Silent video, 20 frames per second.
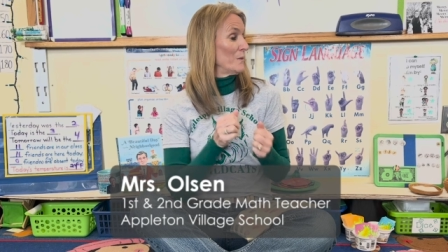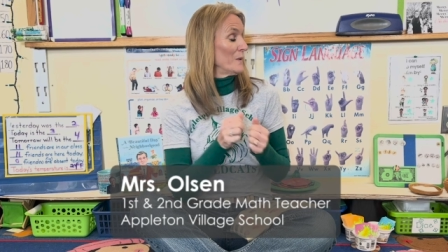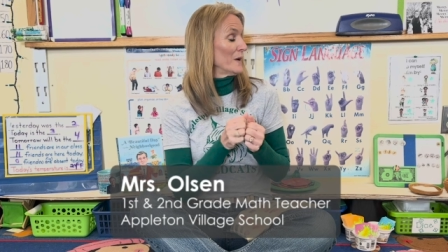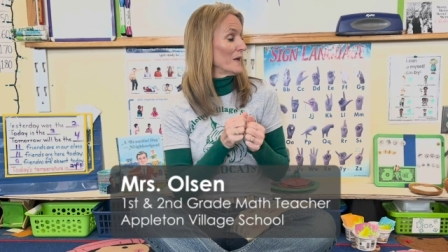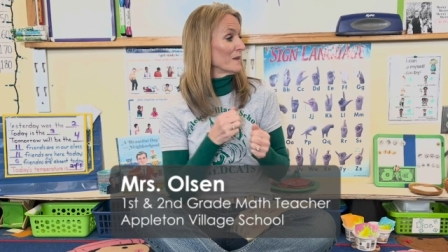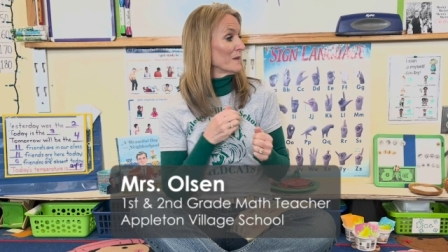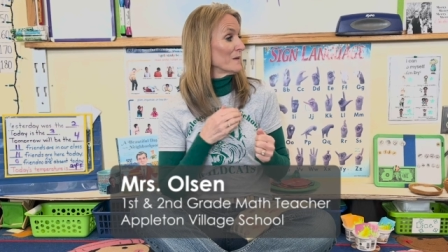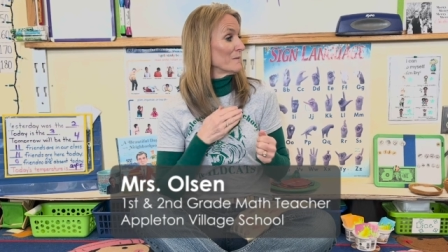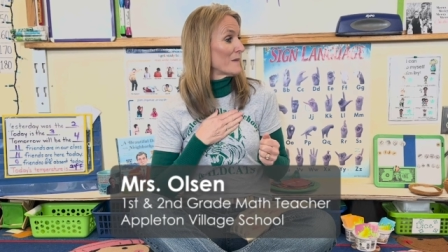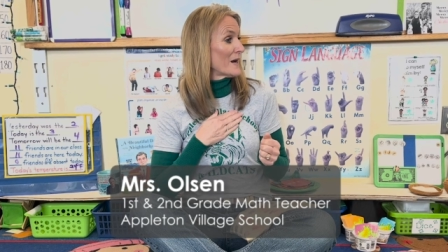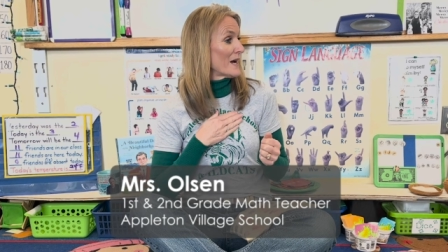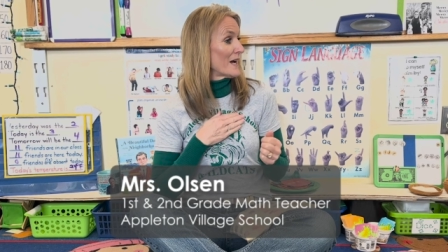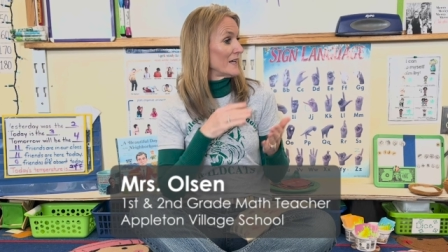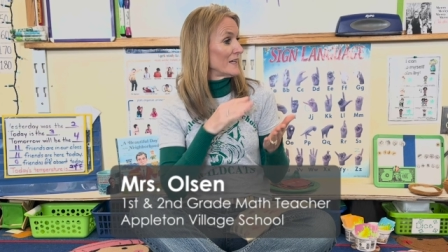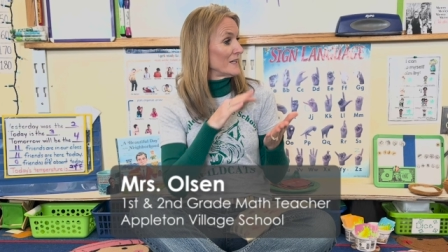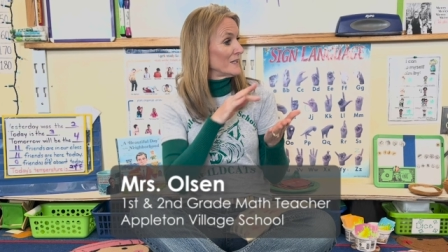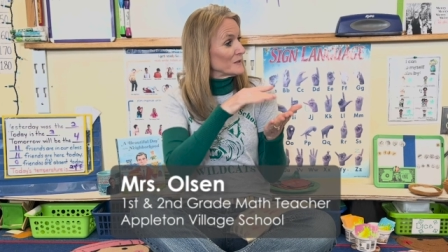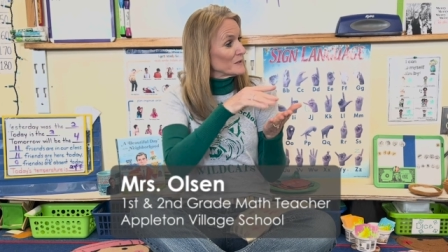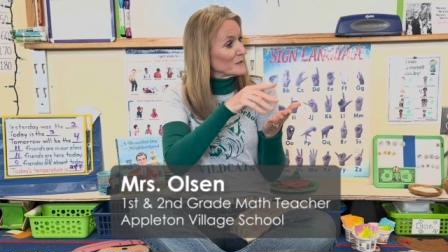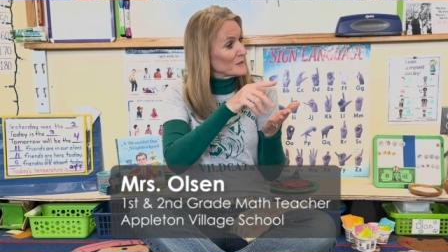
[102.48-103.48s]
with my
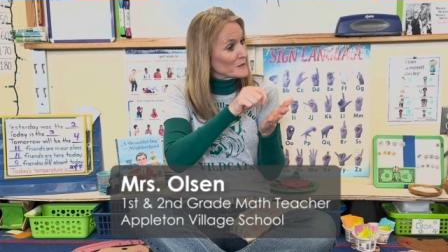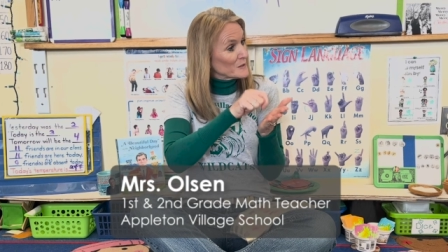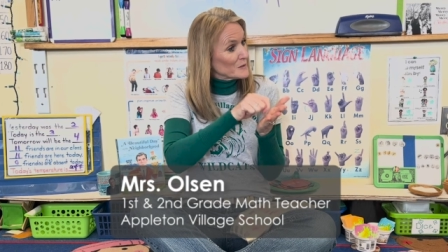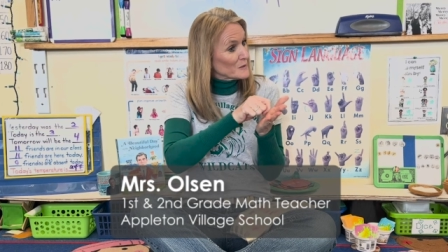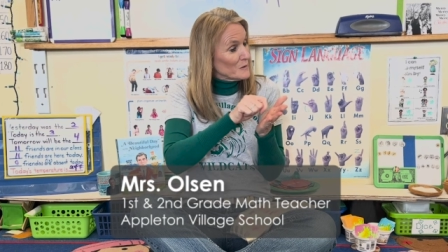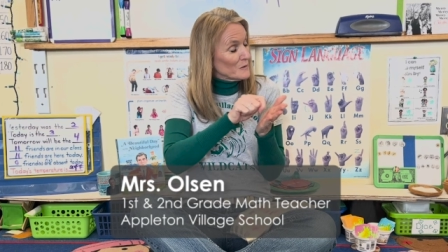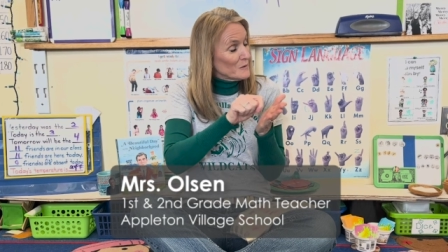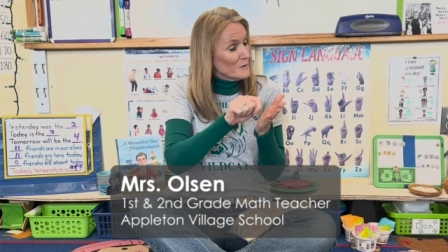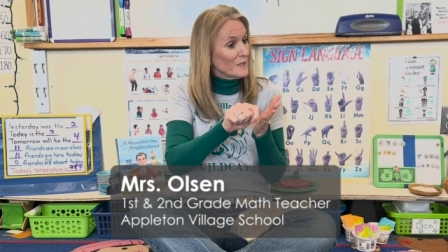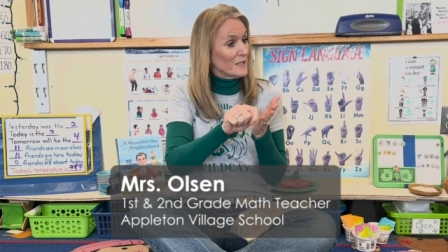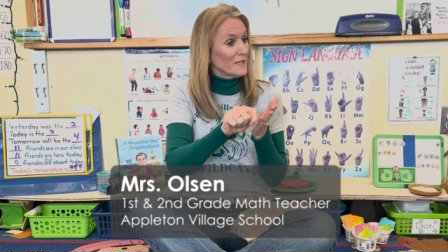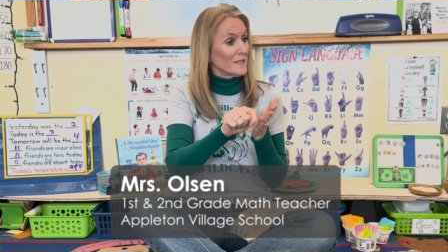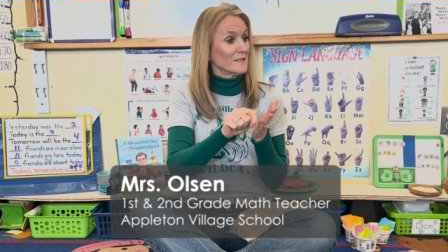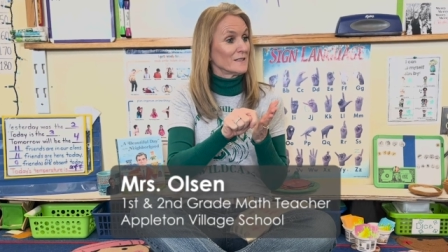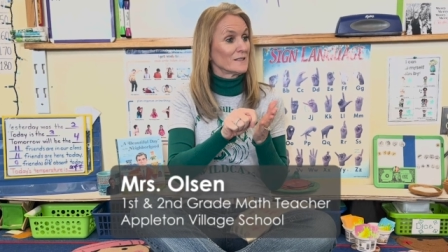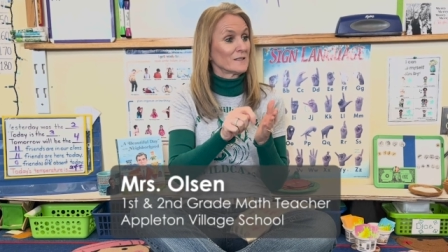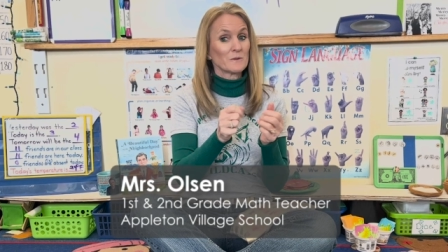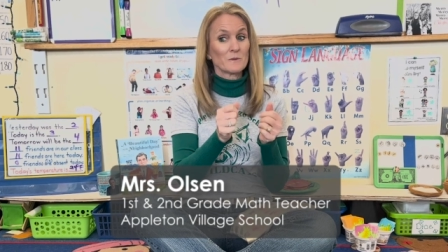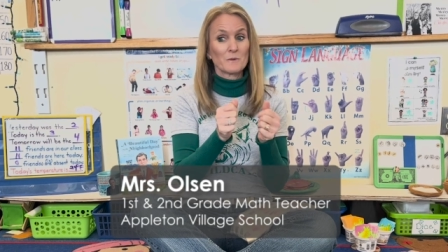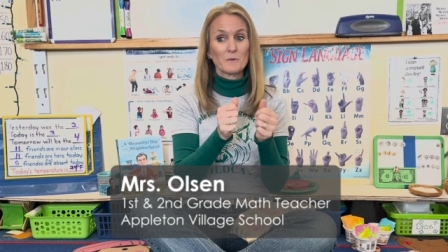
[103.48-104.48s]

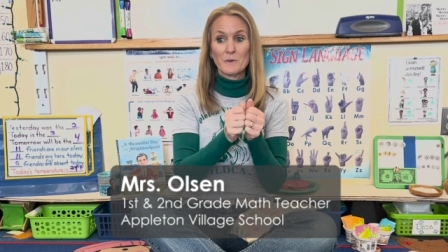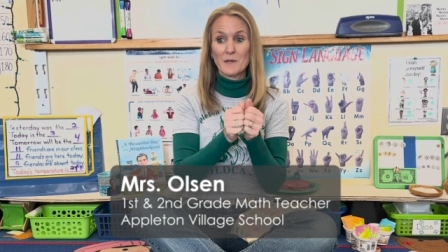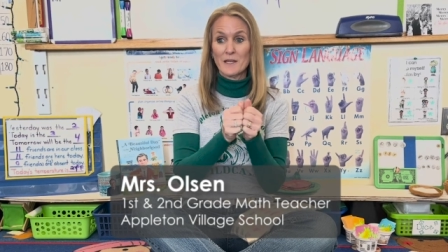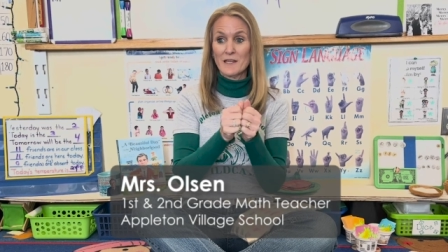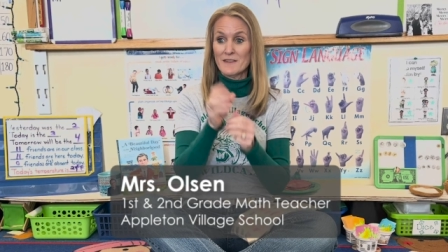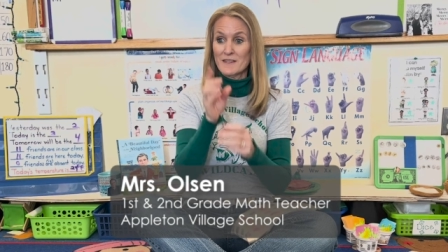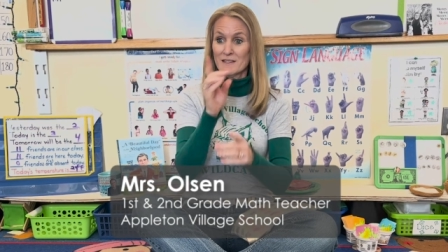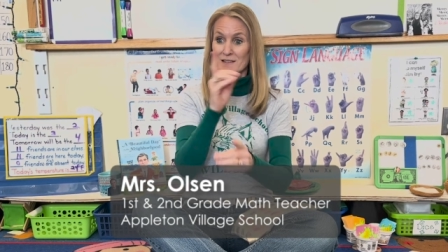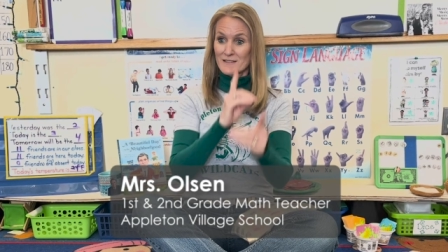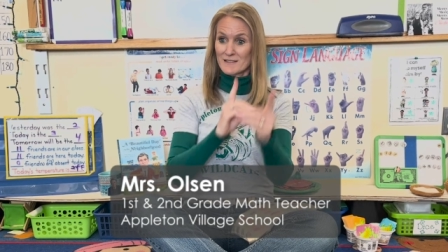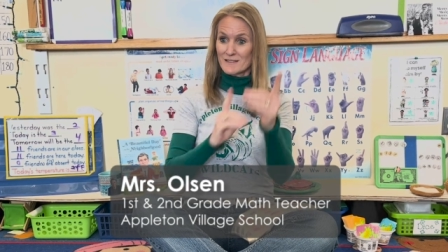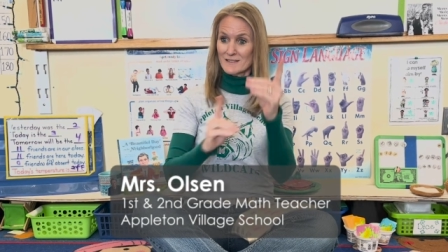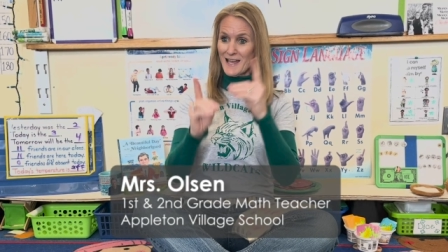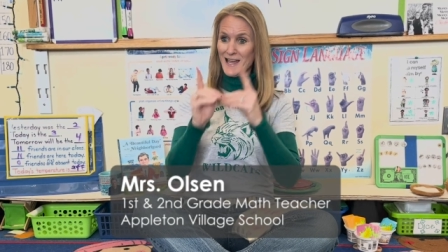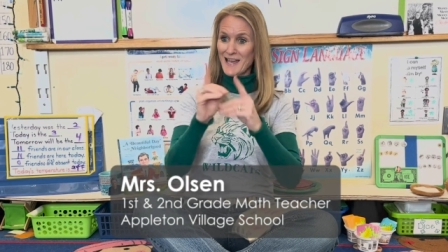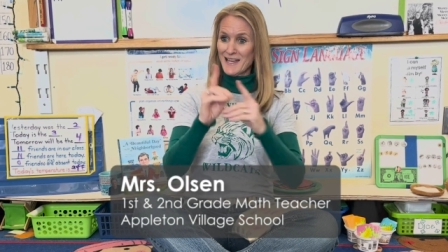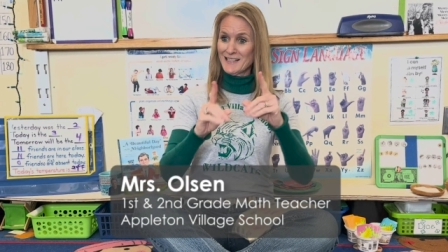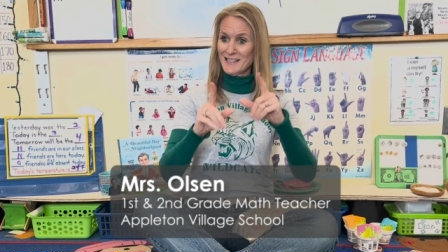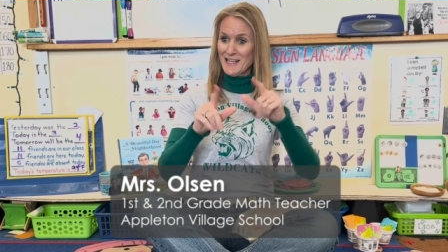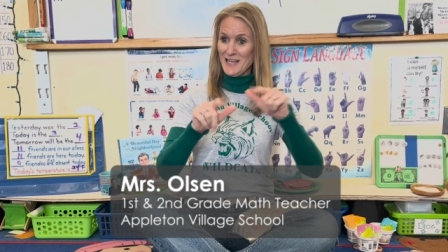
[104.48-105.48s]
students with
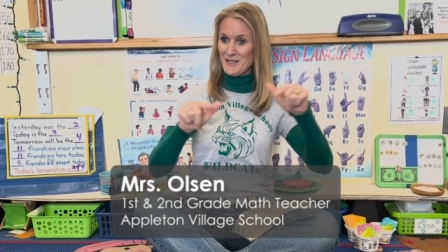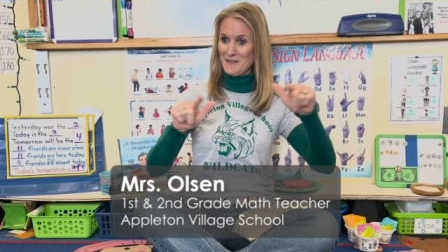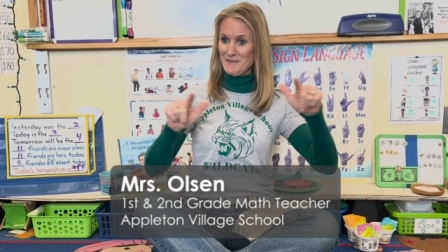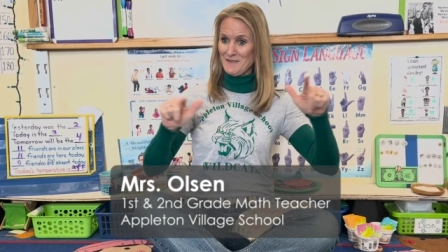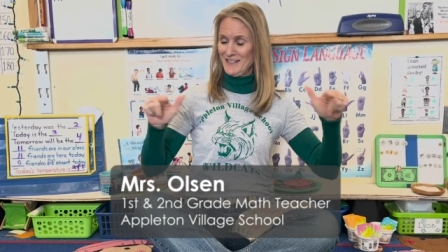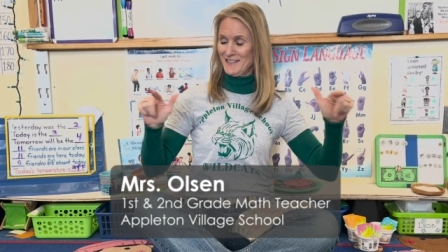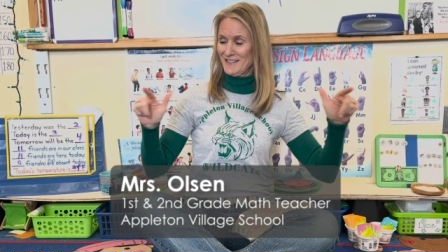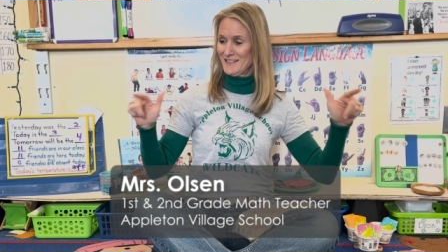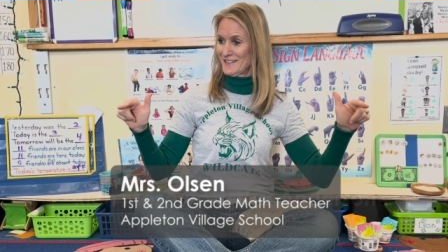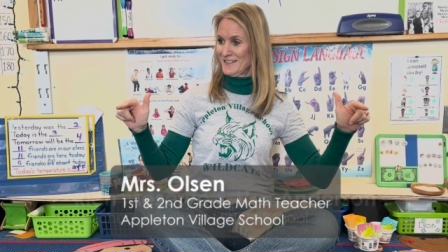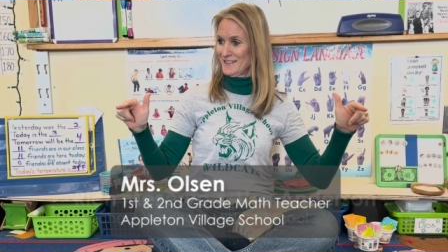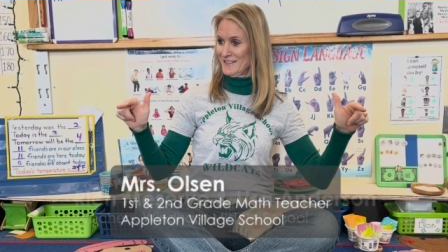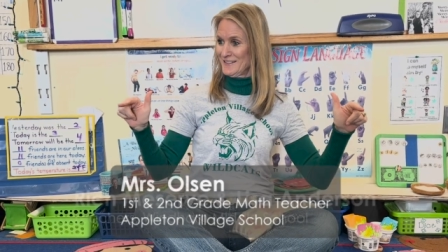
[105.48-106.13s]
sign language.